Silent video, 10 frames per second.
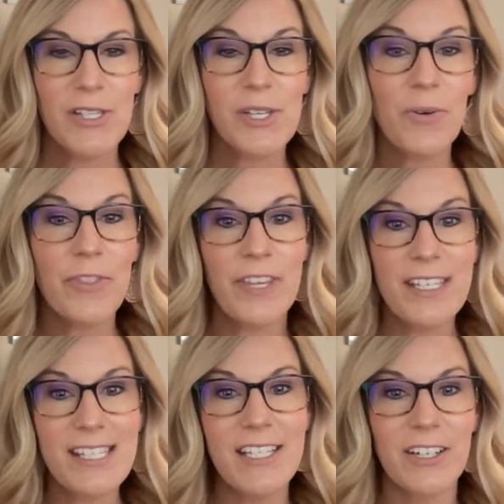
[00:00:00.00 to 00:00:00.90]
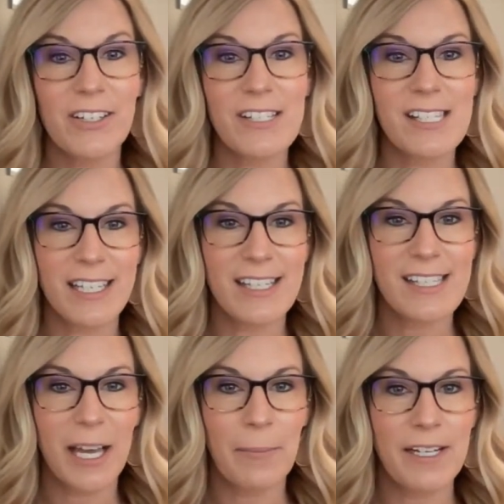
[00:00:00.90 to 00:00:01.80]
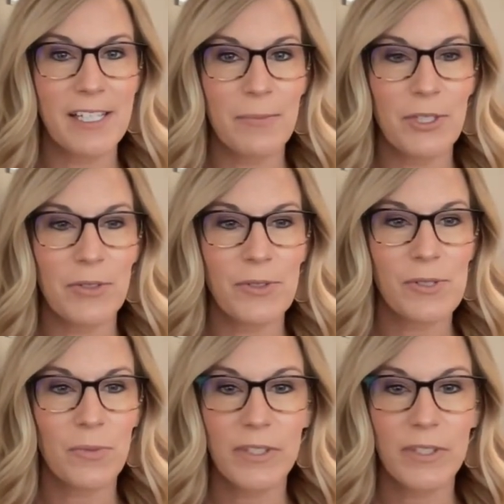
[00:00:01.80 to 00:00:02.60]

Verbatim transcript: So this year's 6 MIWs